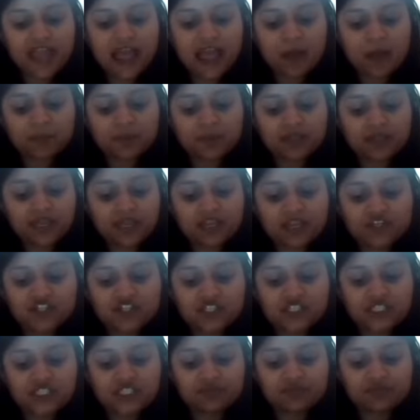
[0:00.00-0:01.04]

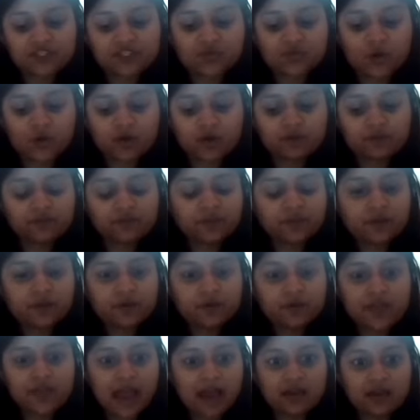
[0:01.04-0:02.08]
applications of this
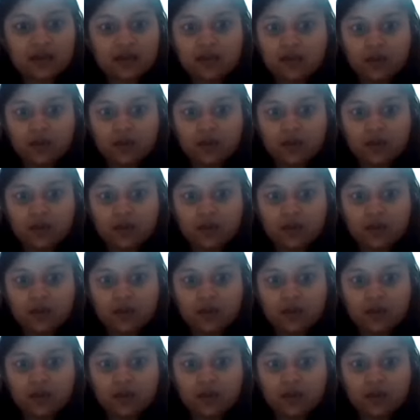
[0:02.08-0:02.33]
workflow that